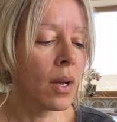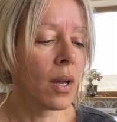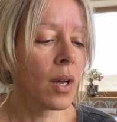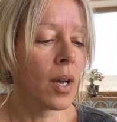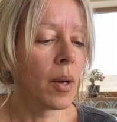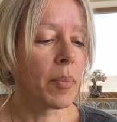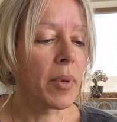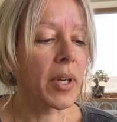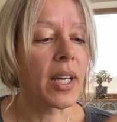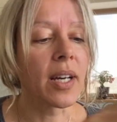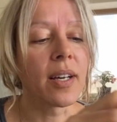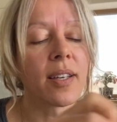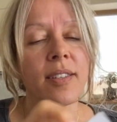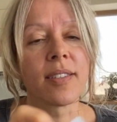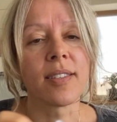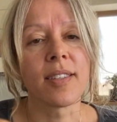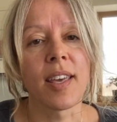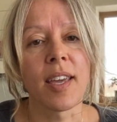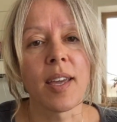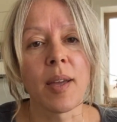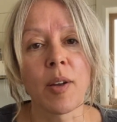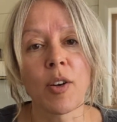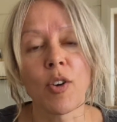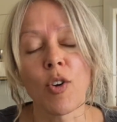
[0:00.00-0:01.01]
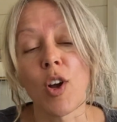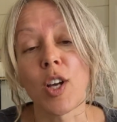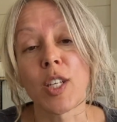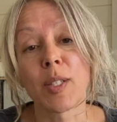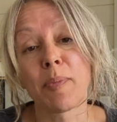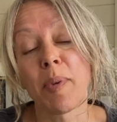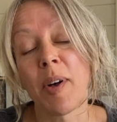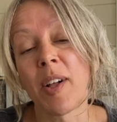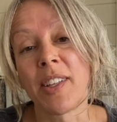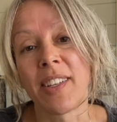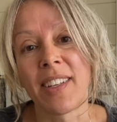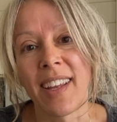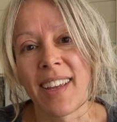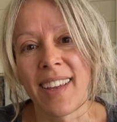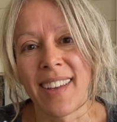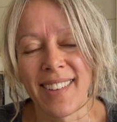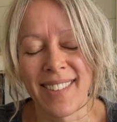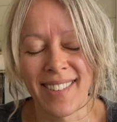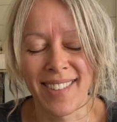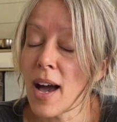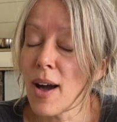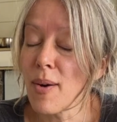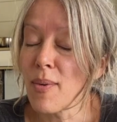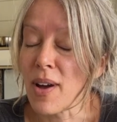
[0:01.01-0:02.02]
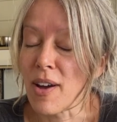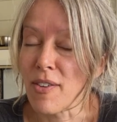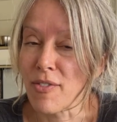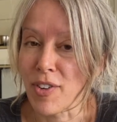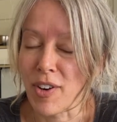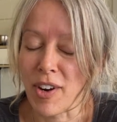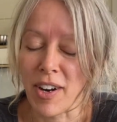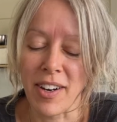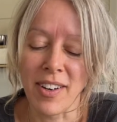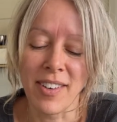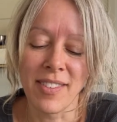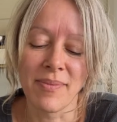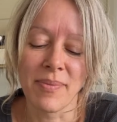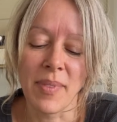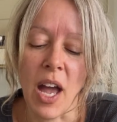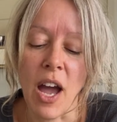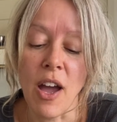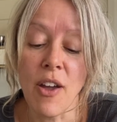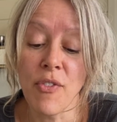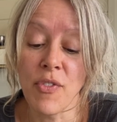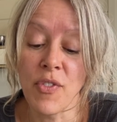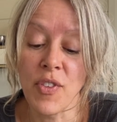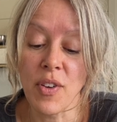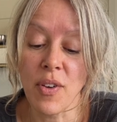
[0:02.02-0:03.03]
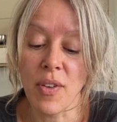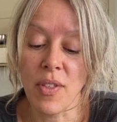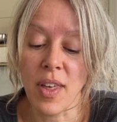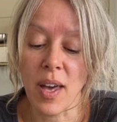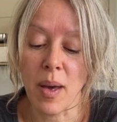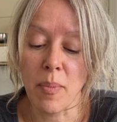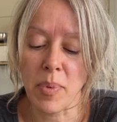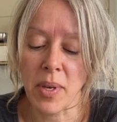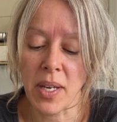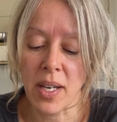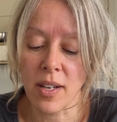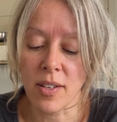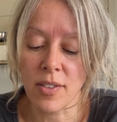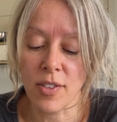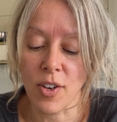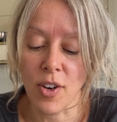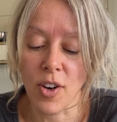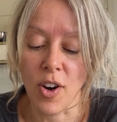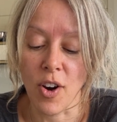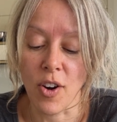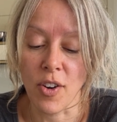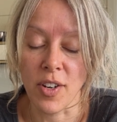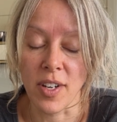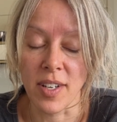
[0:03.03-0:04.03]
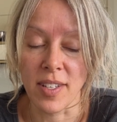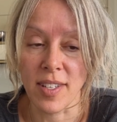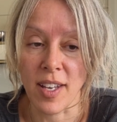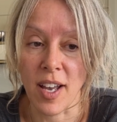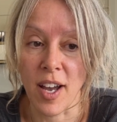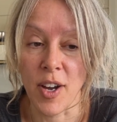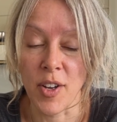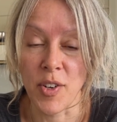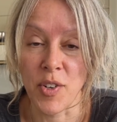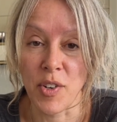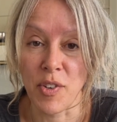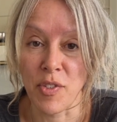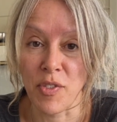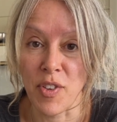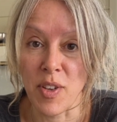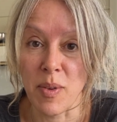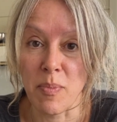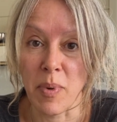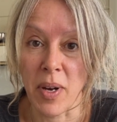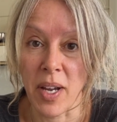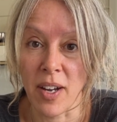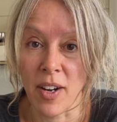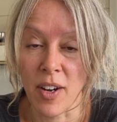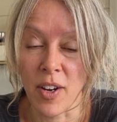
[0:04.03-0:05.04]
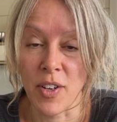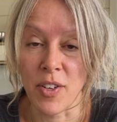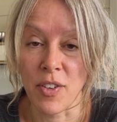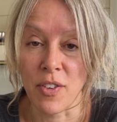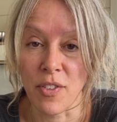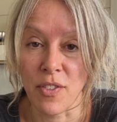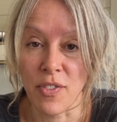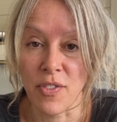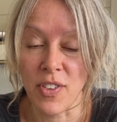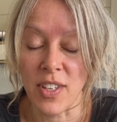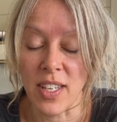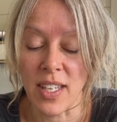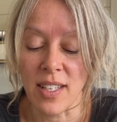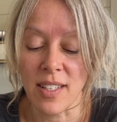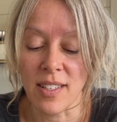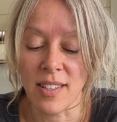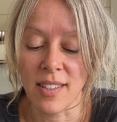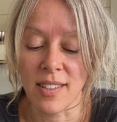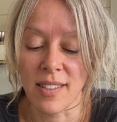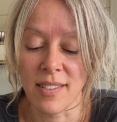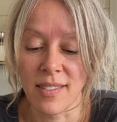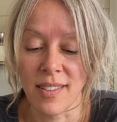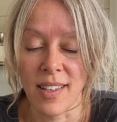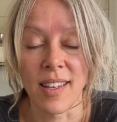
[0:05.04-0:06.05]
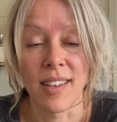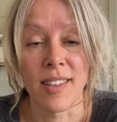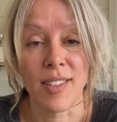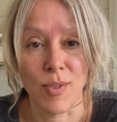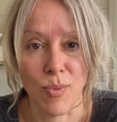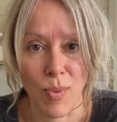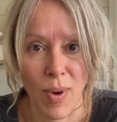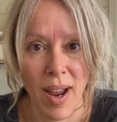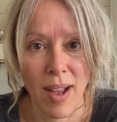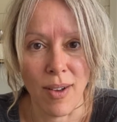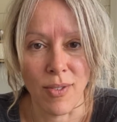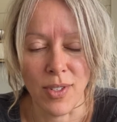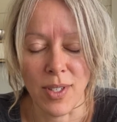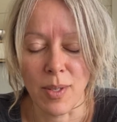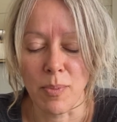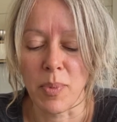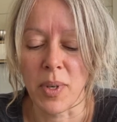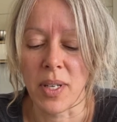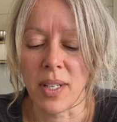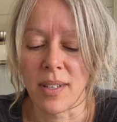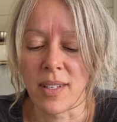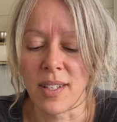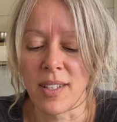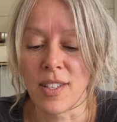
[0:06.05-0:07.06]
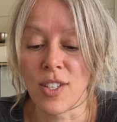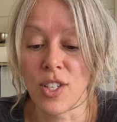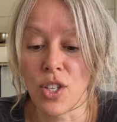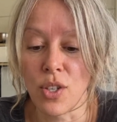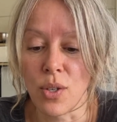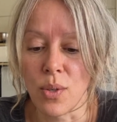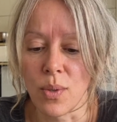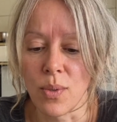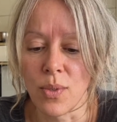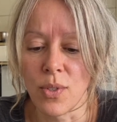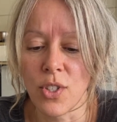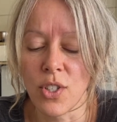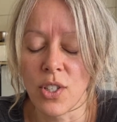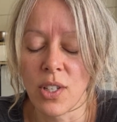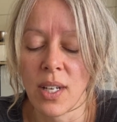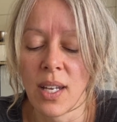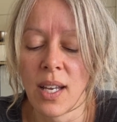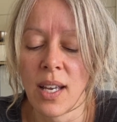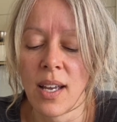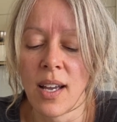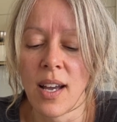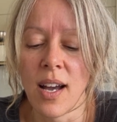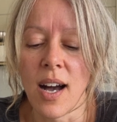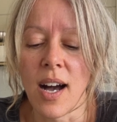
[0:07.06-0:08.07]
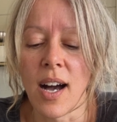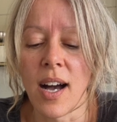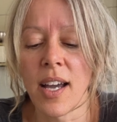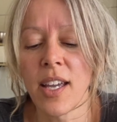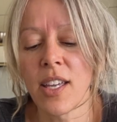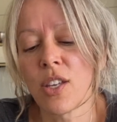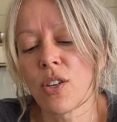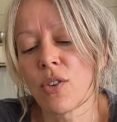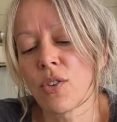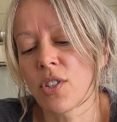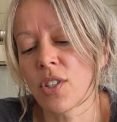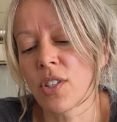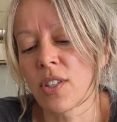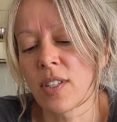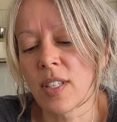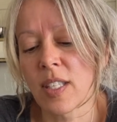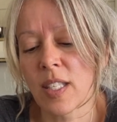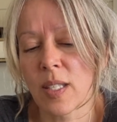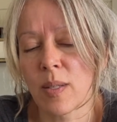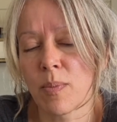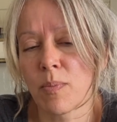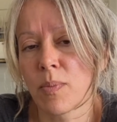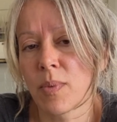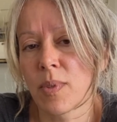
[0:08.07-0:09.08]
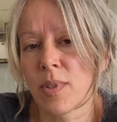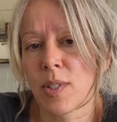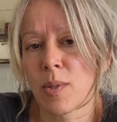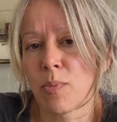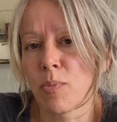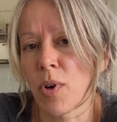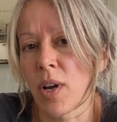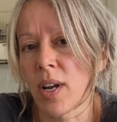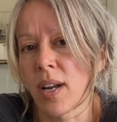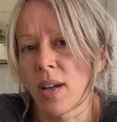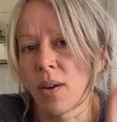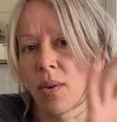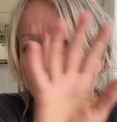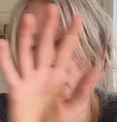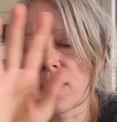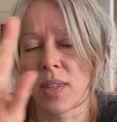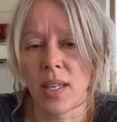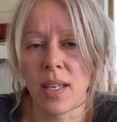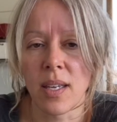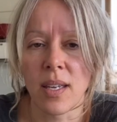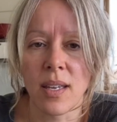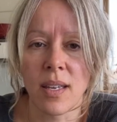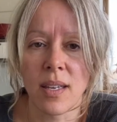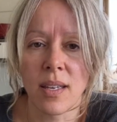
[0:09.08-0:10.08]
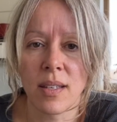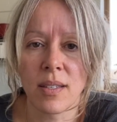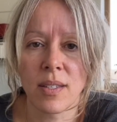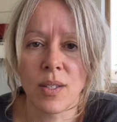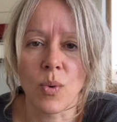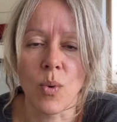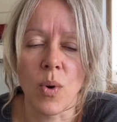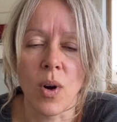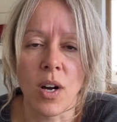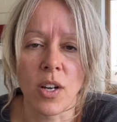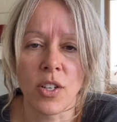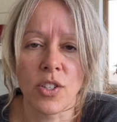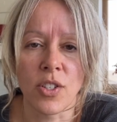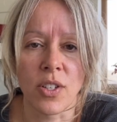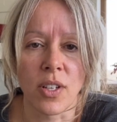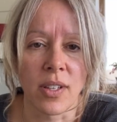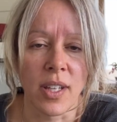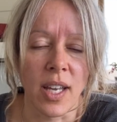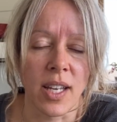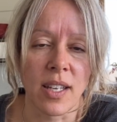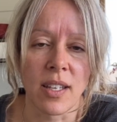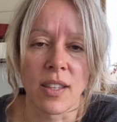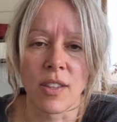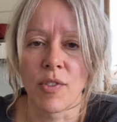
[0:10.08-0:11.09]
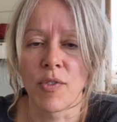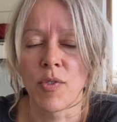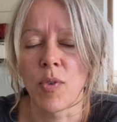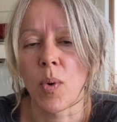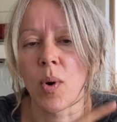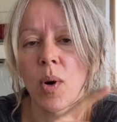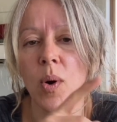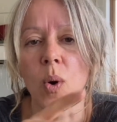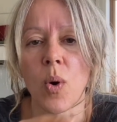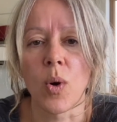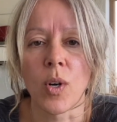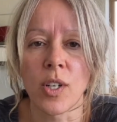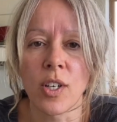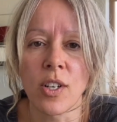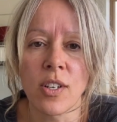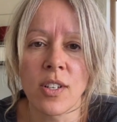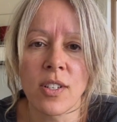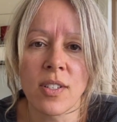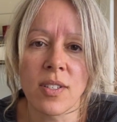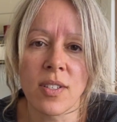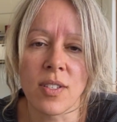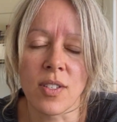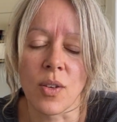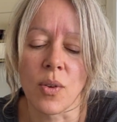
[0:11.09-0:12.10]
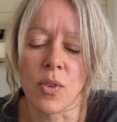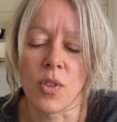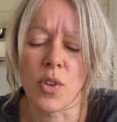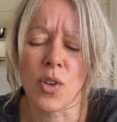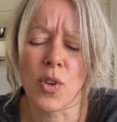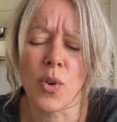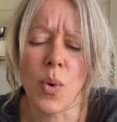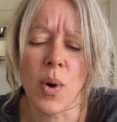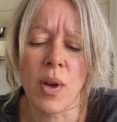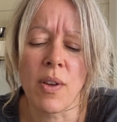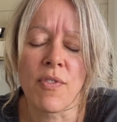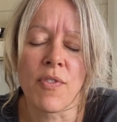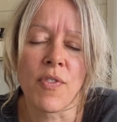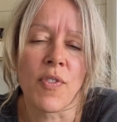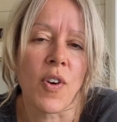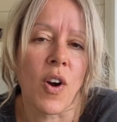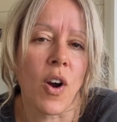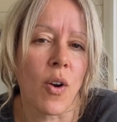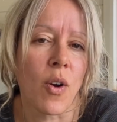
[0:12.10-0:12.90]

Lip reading: because they cross-pollinate. However, I feel that because our garden is 100 feet by 100 feet, and it's round, but it's huge, I usually spread out the squash like in the 4 corners, so they're quite far